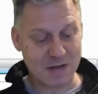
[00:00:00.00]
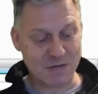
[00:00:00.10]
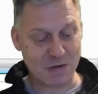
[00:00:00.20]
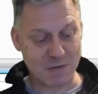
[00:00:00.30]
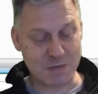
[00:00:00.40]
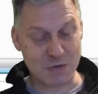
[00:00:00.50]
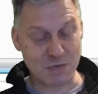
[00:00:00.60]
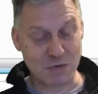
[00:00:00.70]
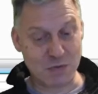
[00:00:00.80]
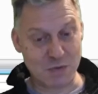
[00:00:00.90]
so I'm going
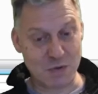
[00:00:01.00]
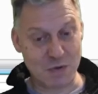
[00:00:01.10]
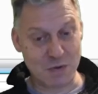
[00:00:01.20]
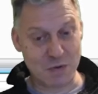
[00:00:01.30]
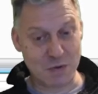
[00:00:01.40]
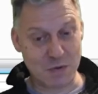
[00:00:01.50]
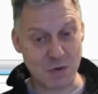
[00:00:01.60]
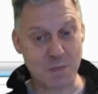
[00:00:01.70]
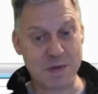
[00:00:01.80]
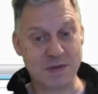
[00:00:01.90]
to
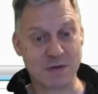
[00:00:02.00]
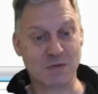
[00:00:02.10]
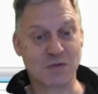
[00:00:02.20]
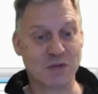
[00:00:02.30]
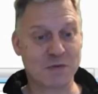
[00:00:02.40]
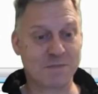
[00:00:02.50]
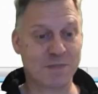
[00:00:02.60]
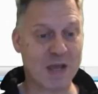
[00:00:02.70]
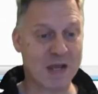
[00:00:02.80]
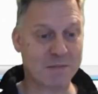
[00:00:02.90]
copy those two
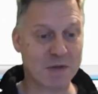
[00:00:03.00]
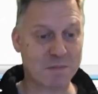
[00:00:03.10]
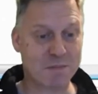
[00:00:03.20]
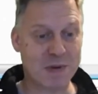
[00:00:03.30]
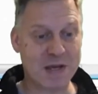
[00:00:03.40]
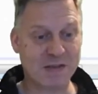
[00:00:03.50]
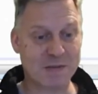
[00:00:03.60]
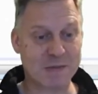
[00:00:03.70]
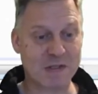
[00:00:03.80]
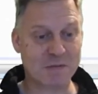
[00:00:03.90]
and I'm going to paste
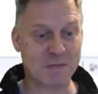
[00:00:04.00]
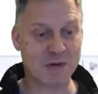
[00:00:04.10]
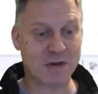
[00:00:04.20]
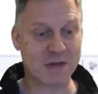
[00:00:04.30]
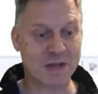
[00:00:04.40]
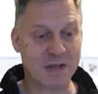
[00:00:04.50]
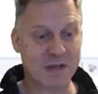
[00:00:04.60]
them into my